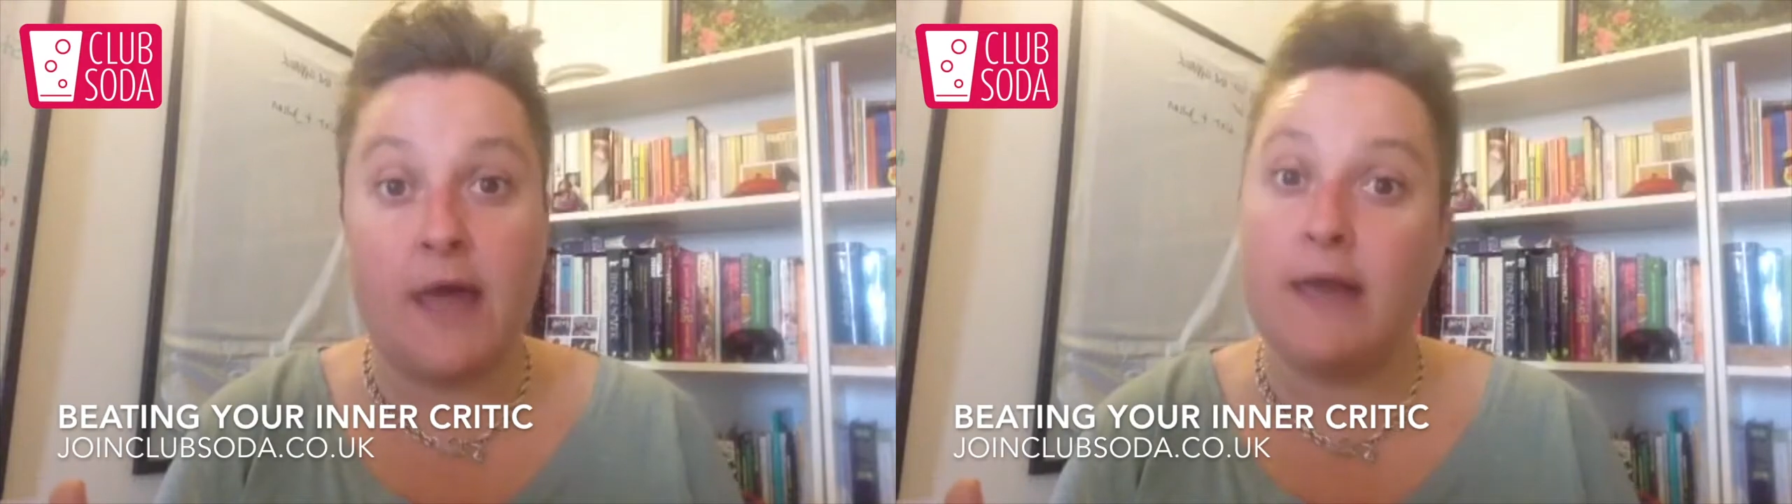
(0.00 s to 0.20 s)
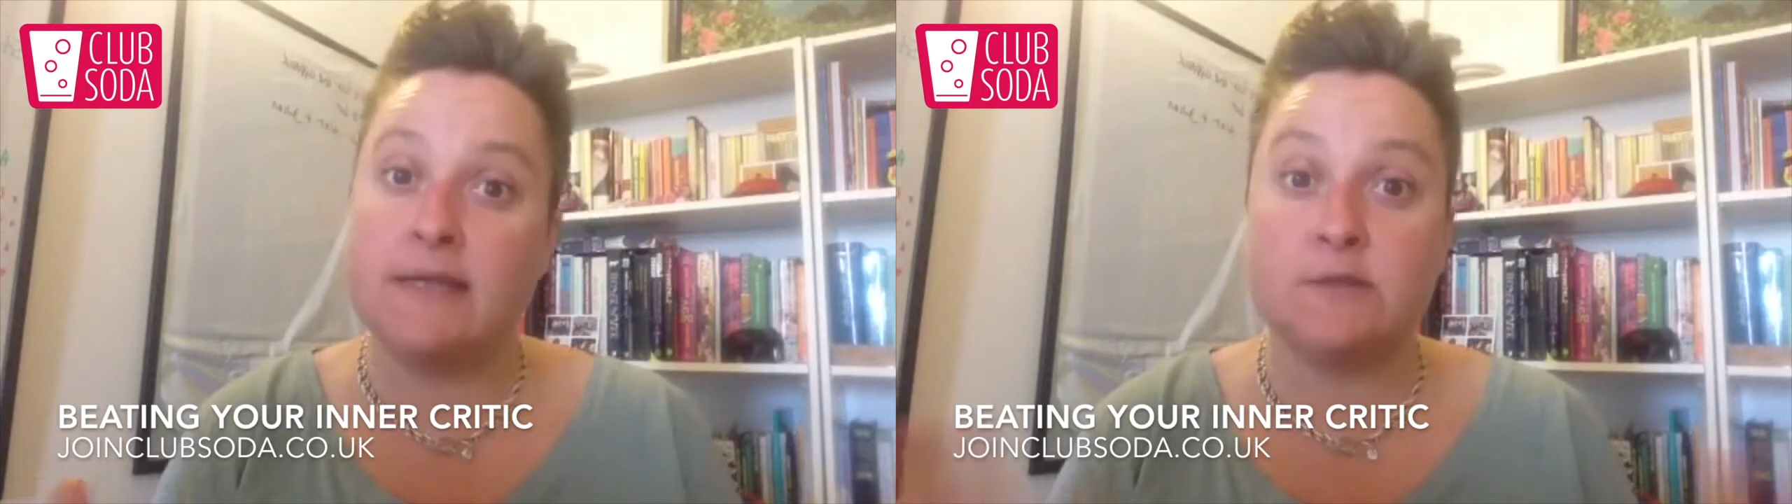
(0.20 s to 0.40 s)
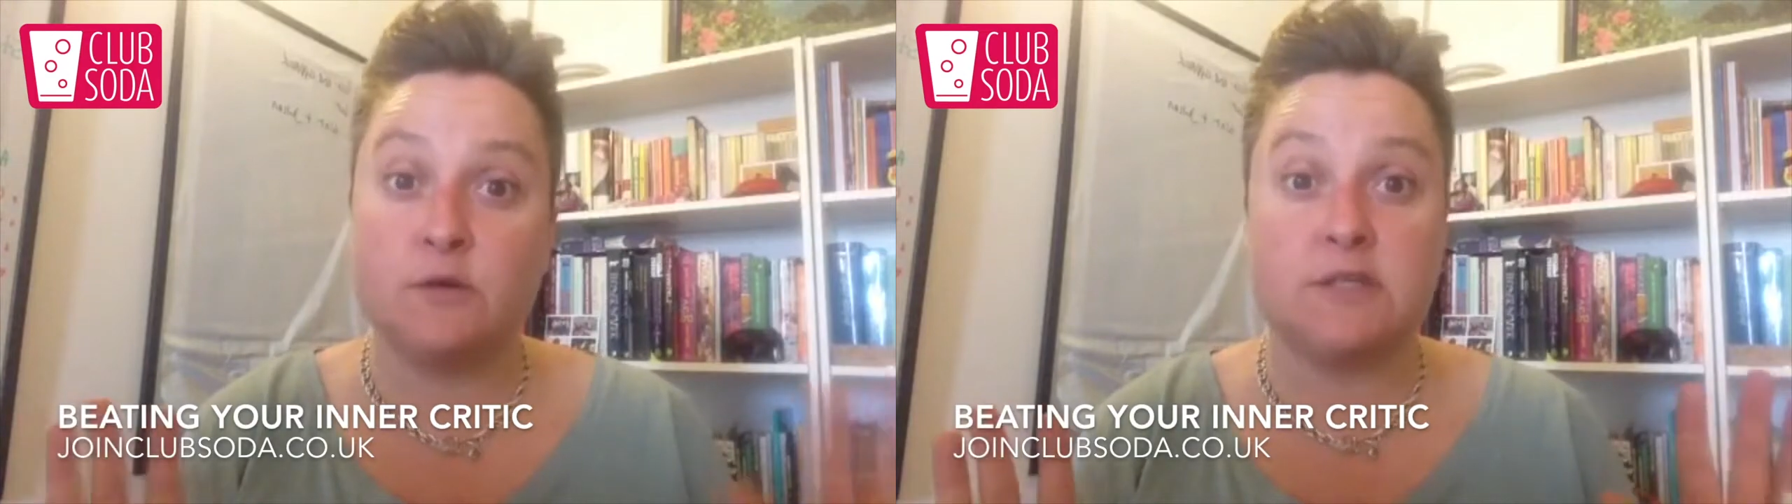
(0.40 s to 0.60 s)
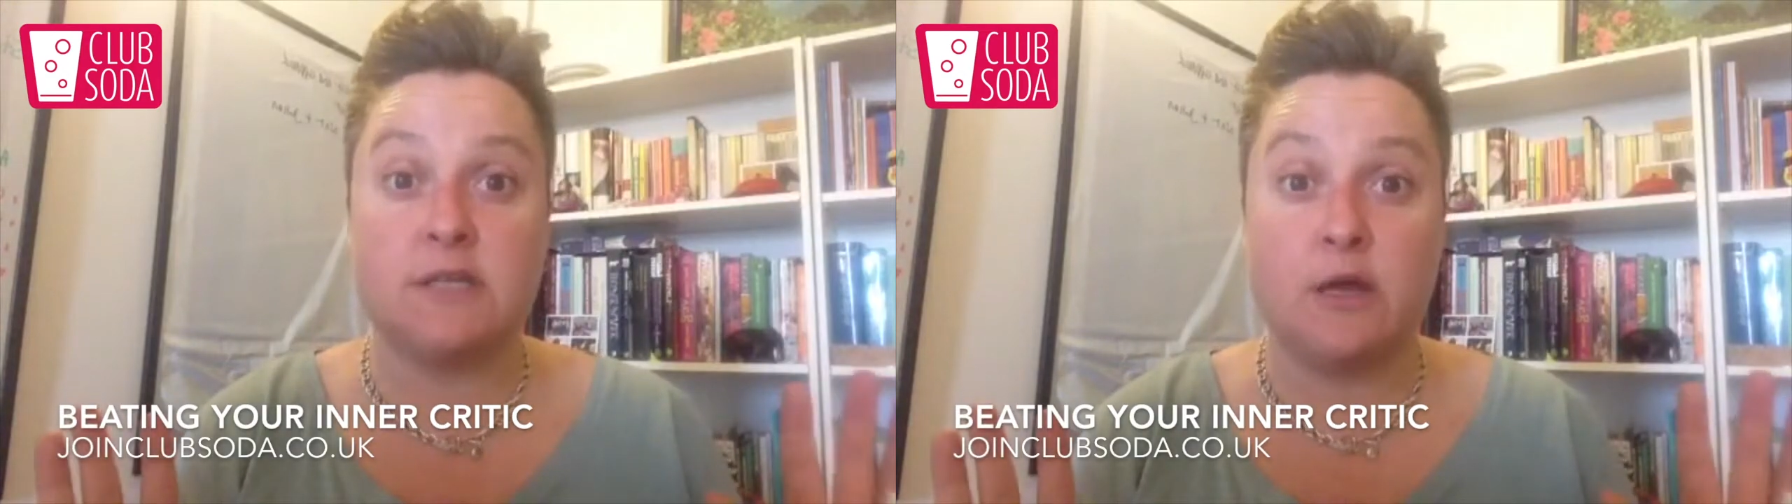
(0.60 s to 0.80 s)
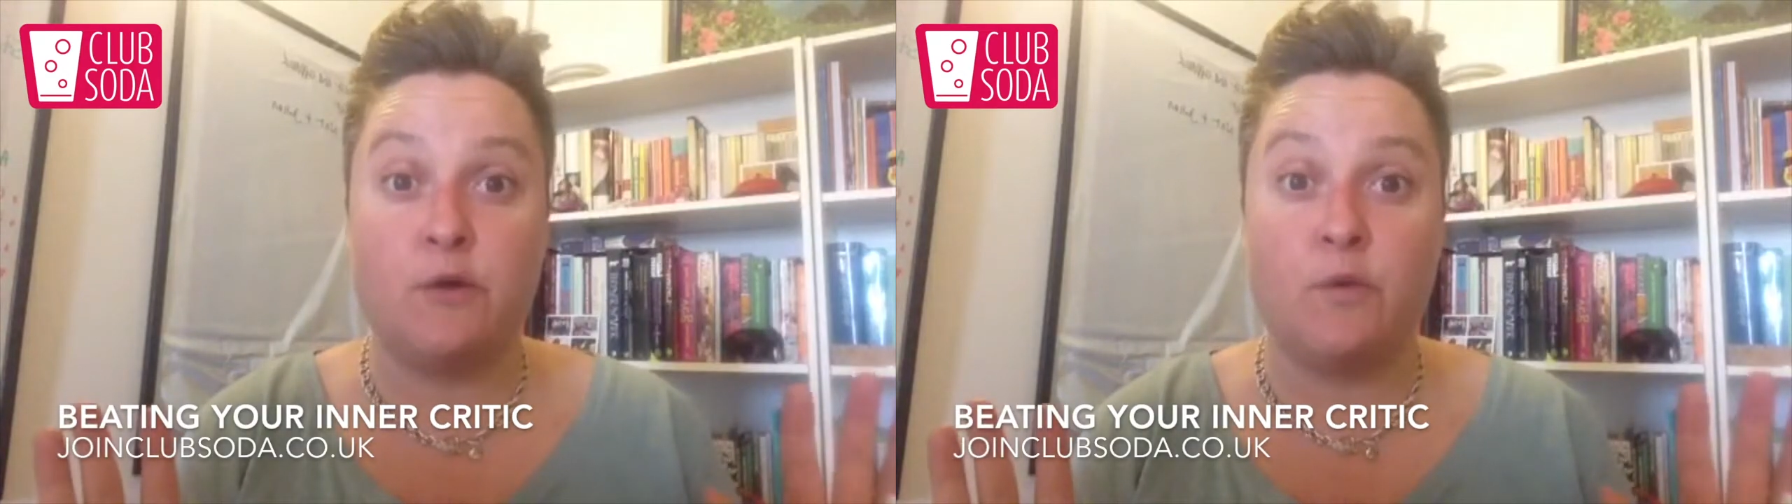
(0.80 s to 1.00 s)
And it's not just a
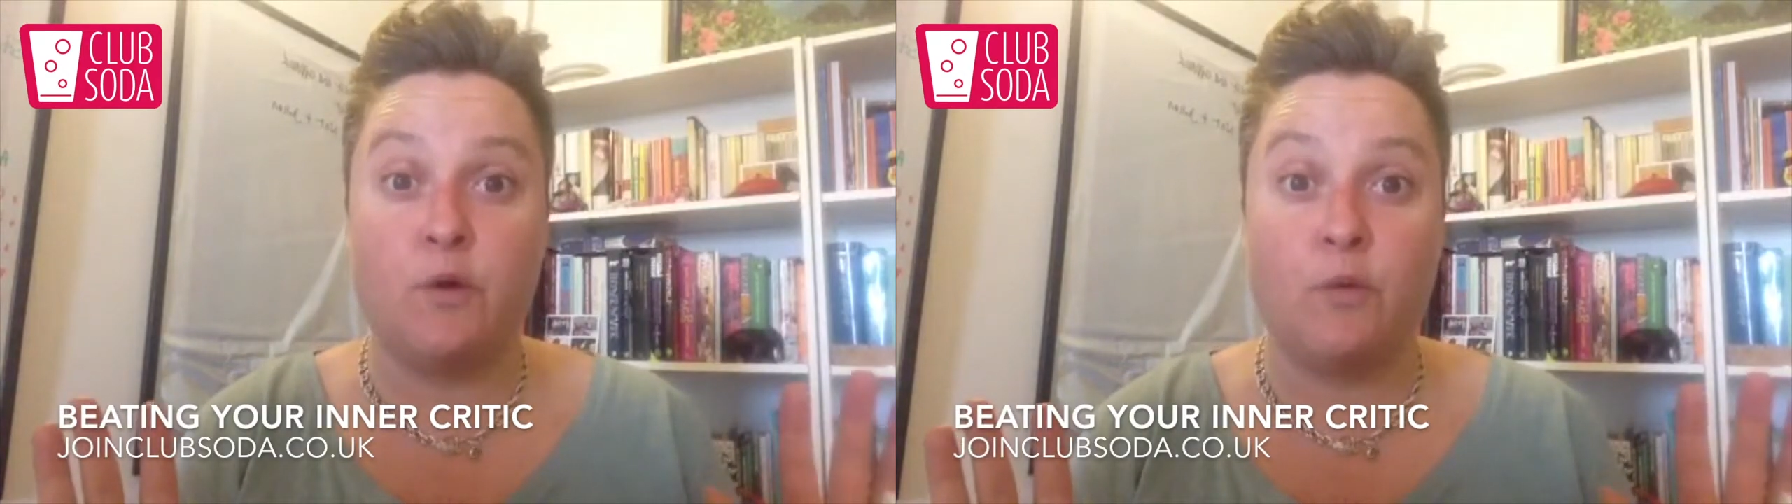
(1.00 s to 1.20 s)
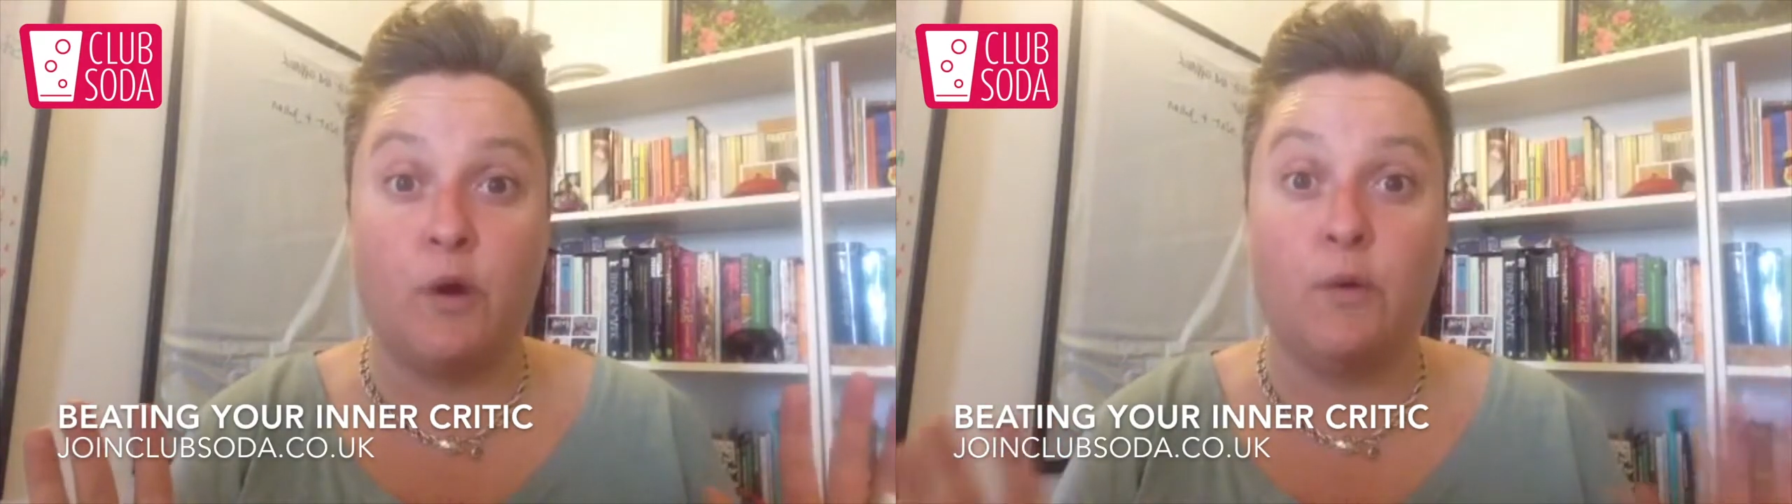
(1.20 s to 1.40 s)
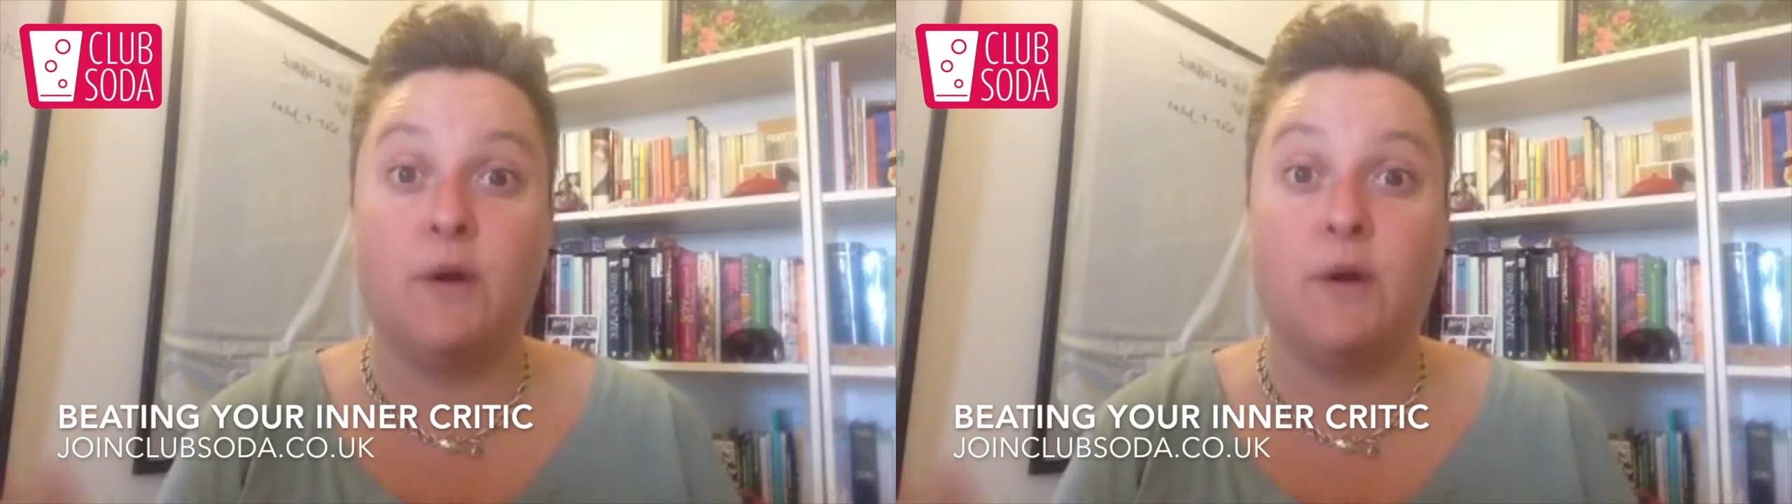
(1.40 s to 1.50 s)
load of woo-woo.